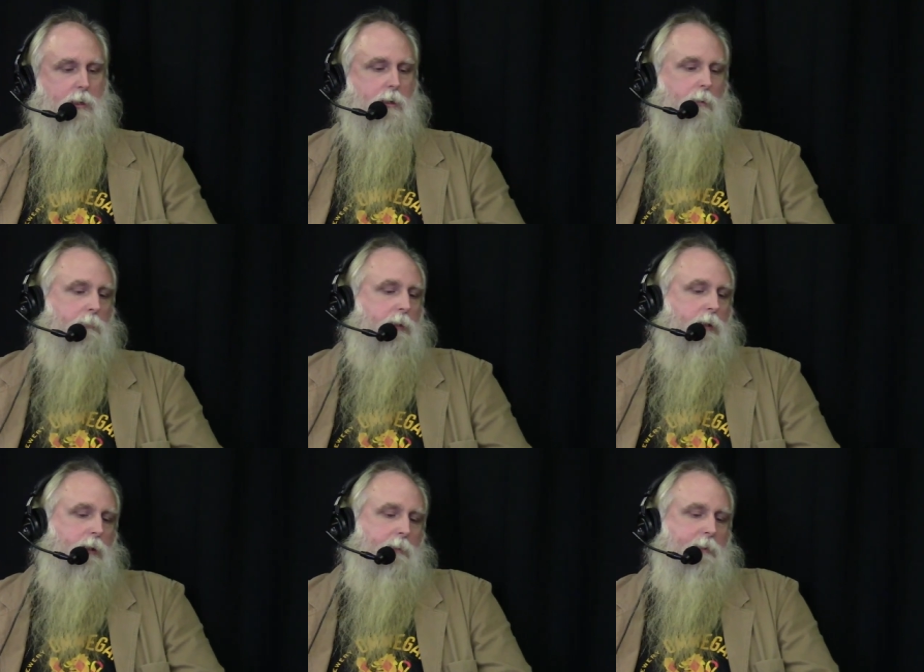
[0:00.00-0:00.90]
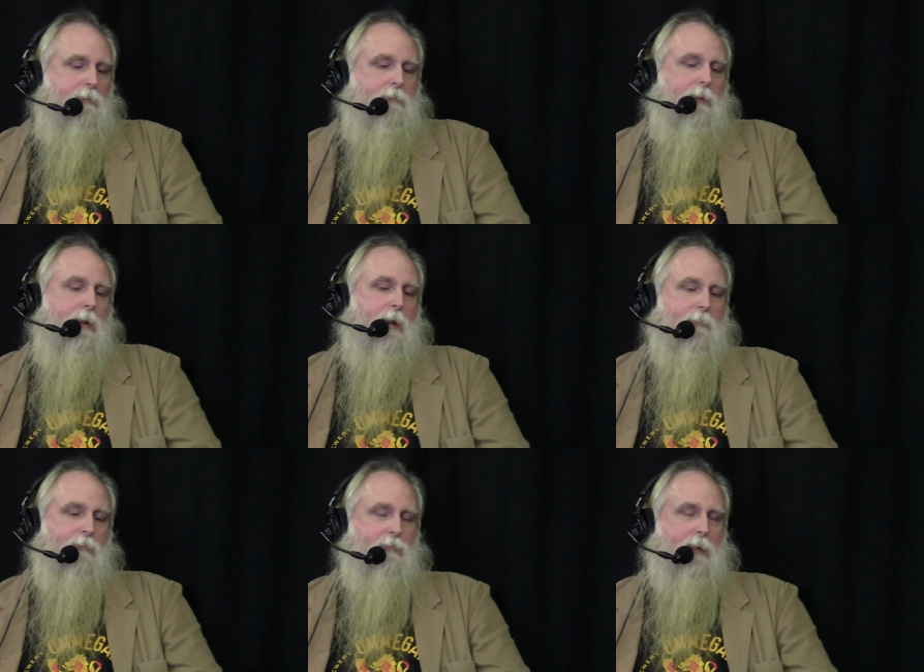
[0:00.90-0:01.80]
but you know, I mean, still, how
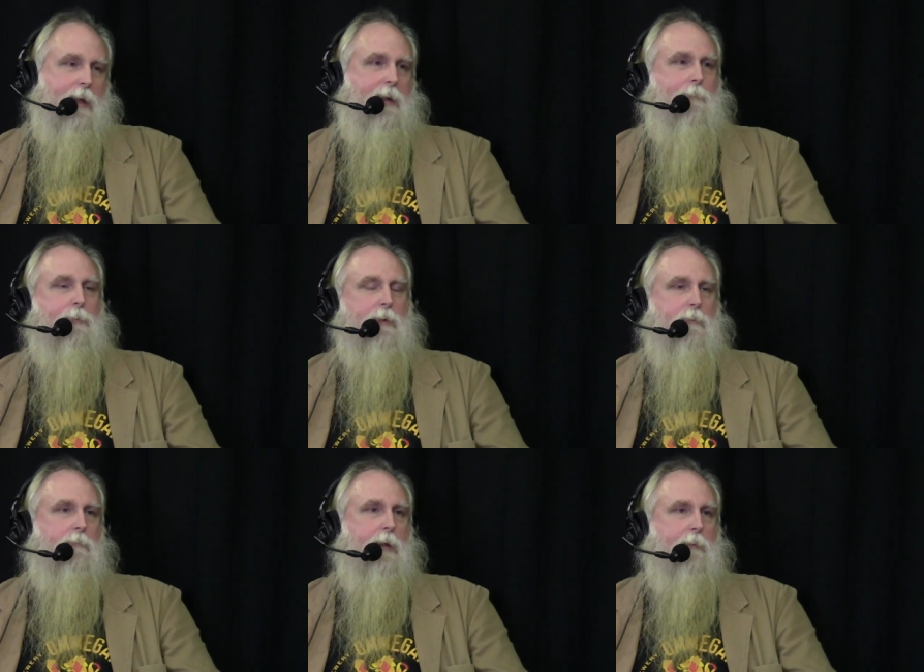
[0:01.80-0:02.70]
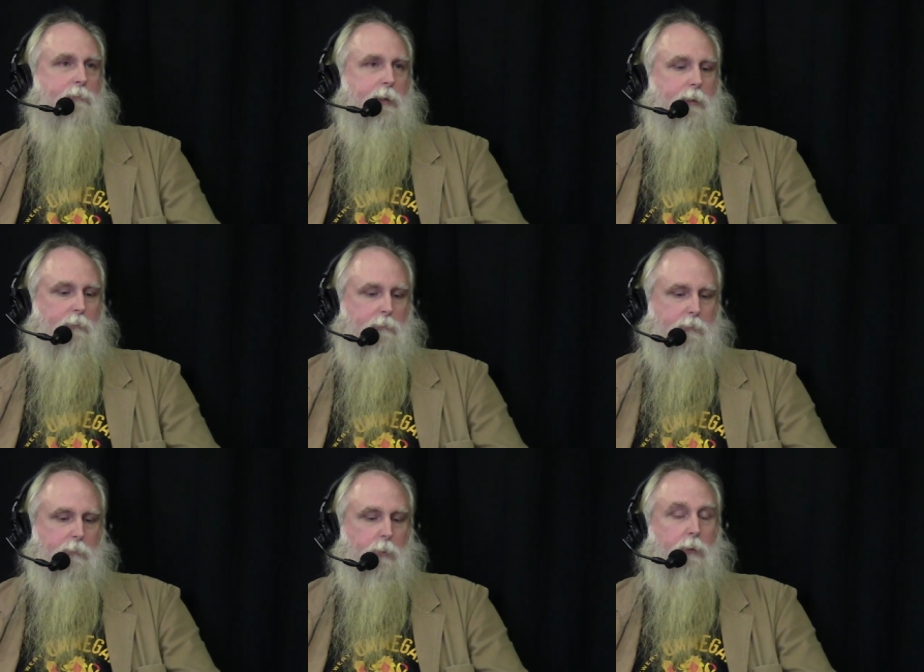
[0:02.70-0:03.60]
much can happen in five
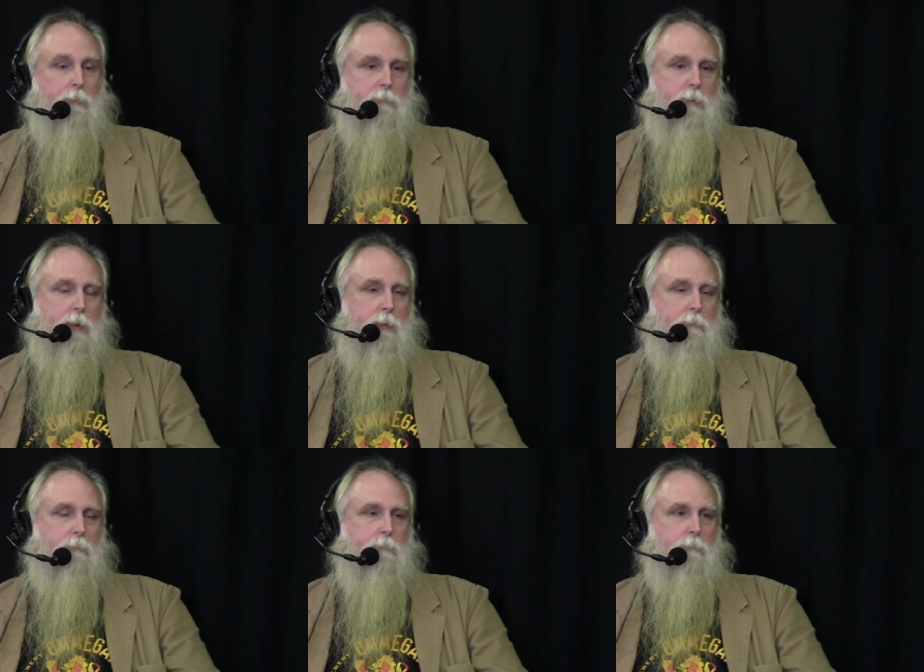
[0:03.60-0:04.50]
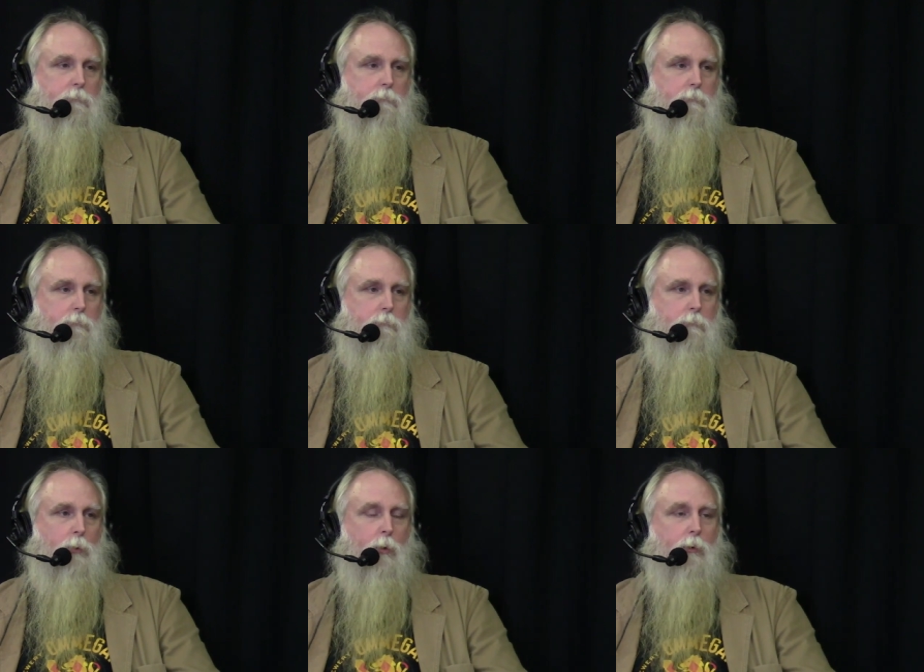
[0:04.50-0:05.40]
seconds? Well, um, m-
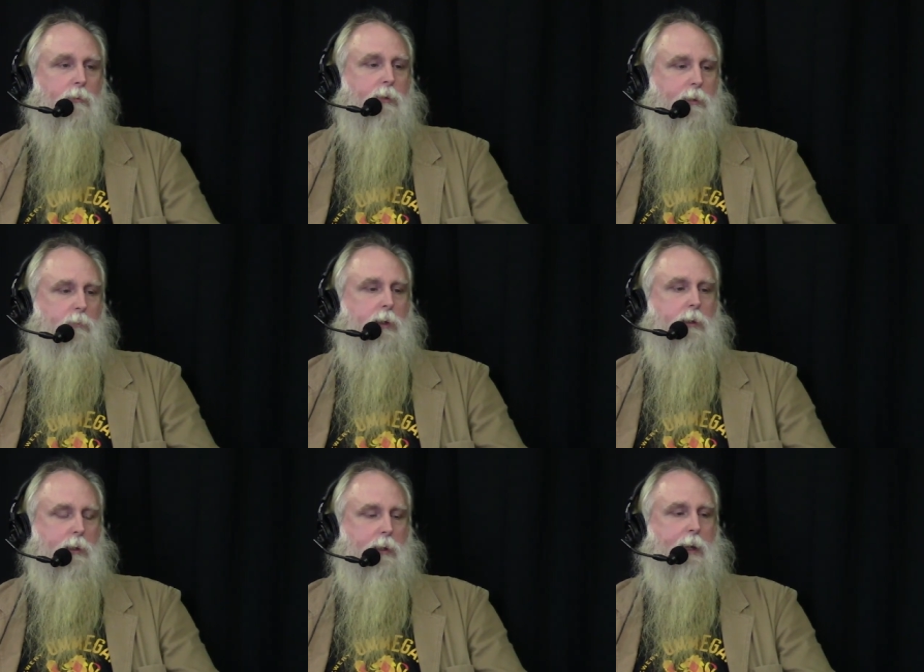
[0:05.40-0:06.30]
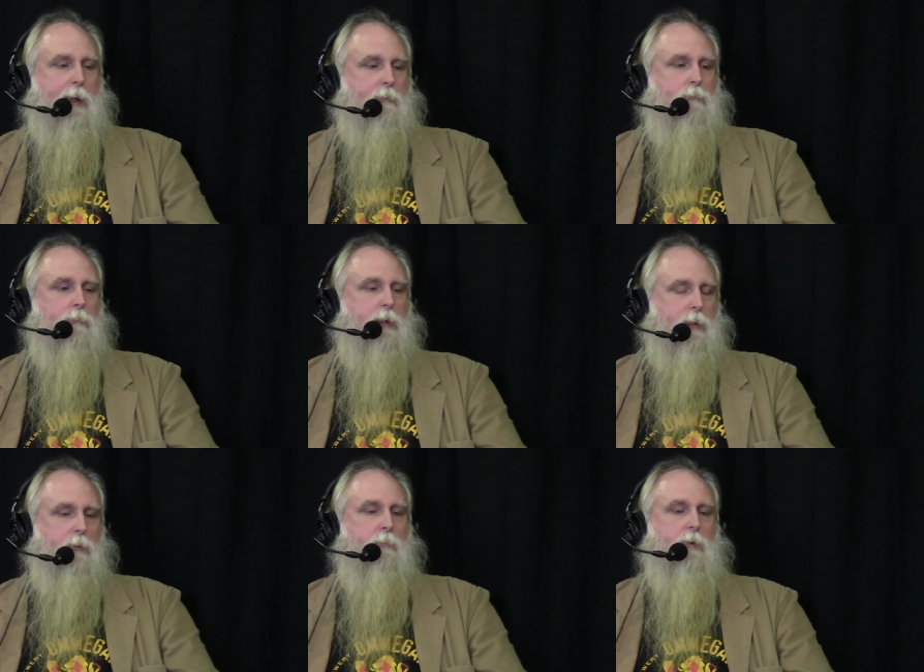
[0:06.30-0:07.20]
more than we can actually
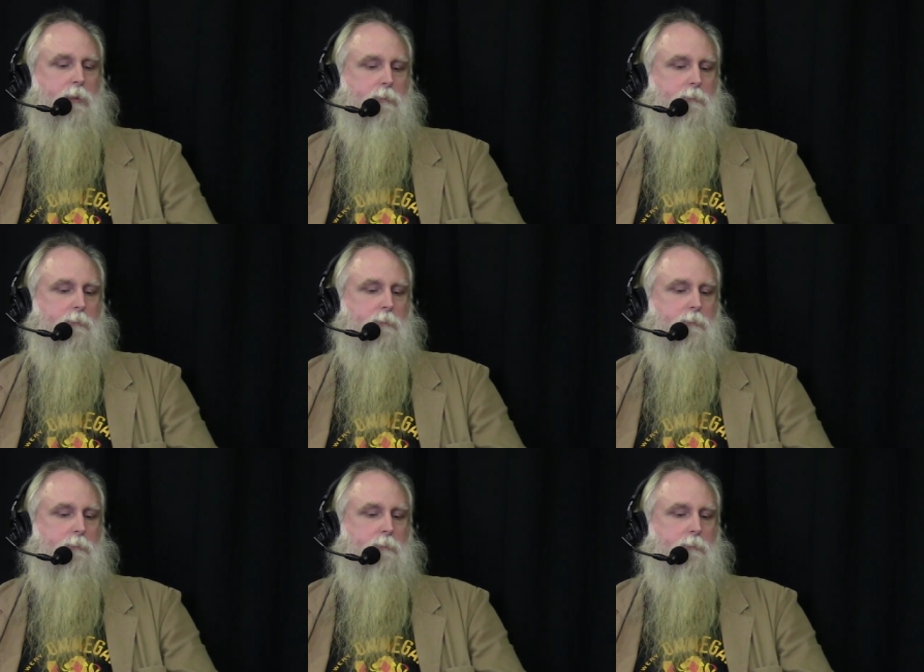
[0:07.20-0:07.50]
enumerate.